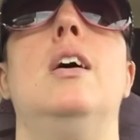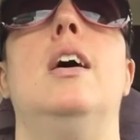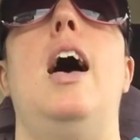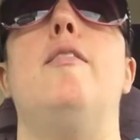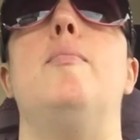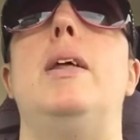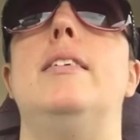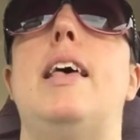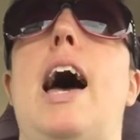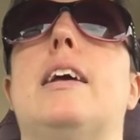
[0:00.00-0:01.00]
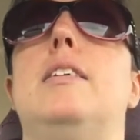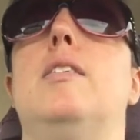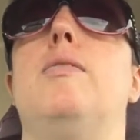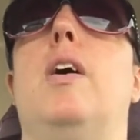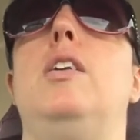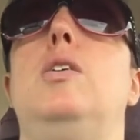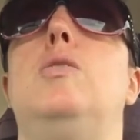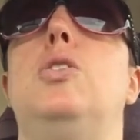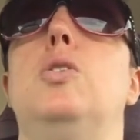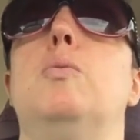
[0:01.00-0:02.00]
I haven't been as active on
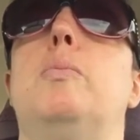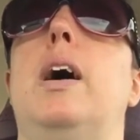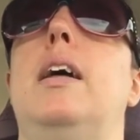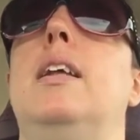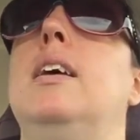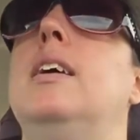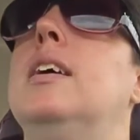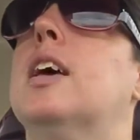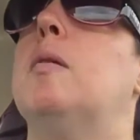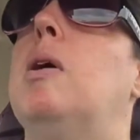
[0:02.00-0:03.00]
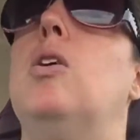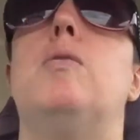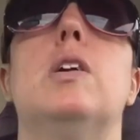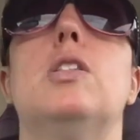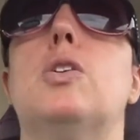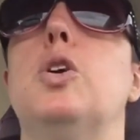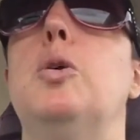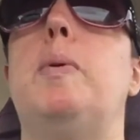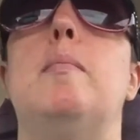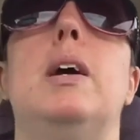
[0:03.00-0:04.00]
YouTube, but come on over to the
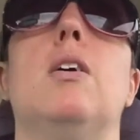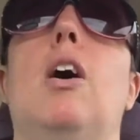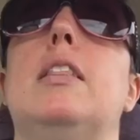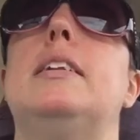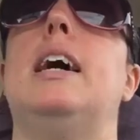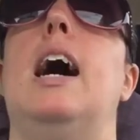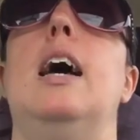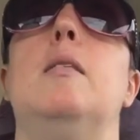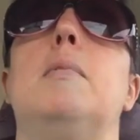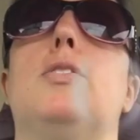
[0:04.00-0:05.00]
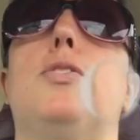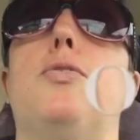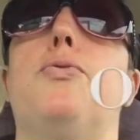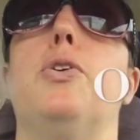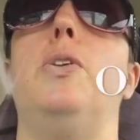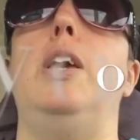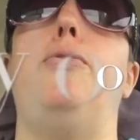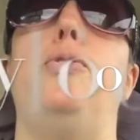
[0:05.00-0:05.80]
group. I'm there all the time. It's Foodie